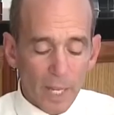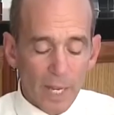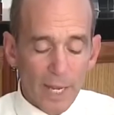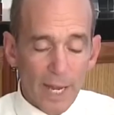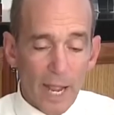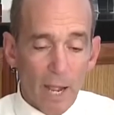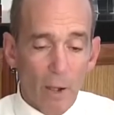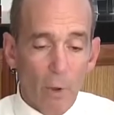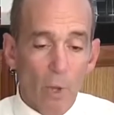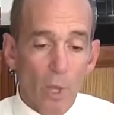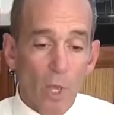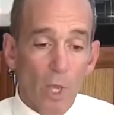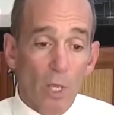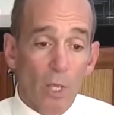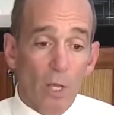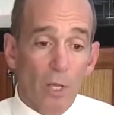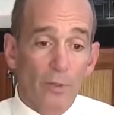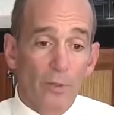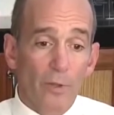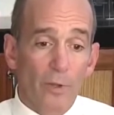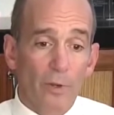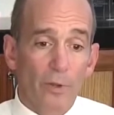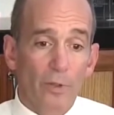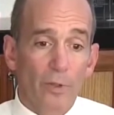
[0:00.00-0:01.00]
Now,
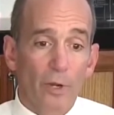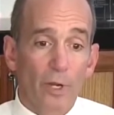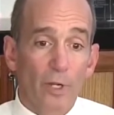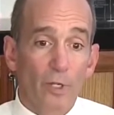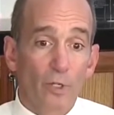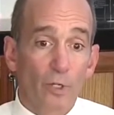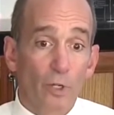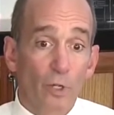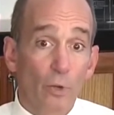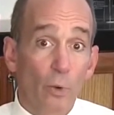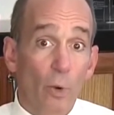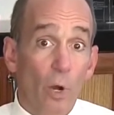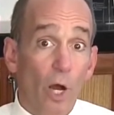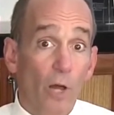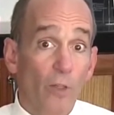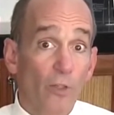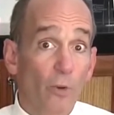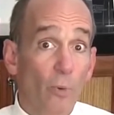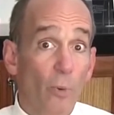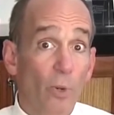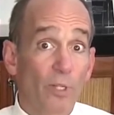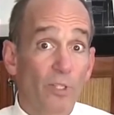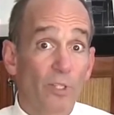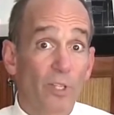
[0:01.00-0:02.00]
there are two
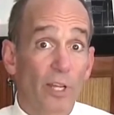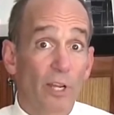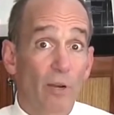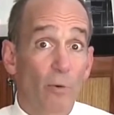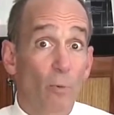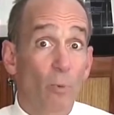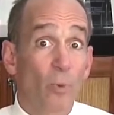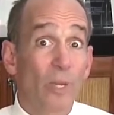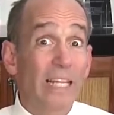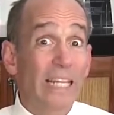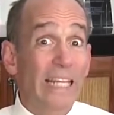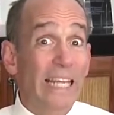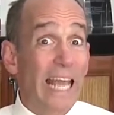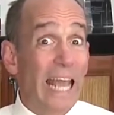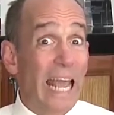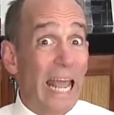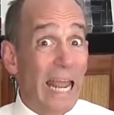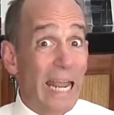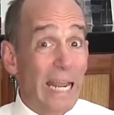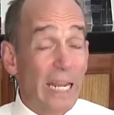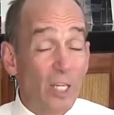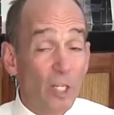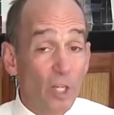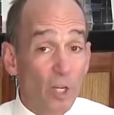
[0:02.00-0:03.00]
other ones that are really
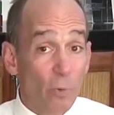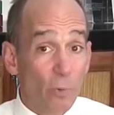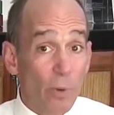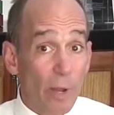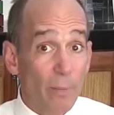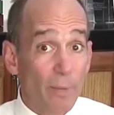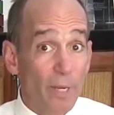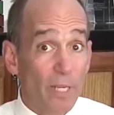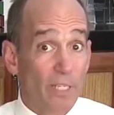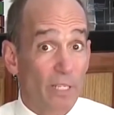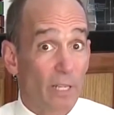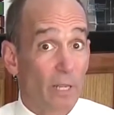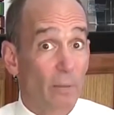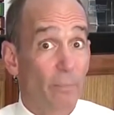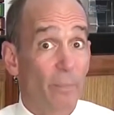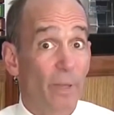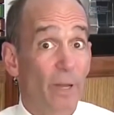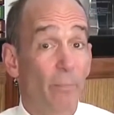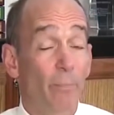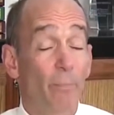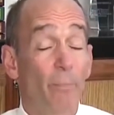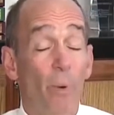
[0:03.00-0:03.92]
ancient remedies that have been,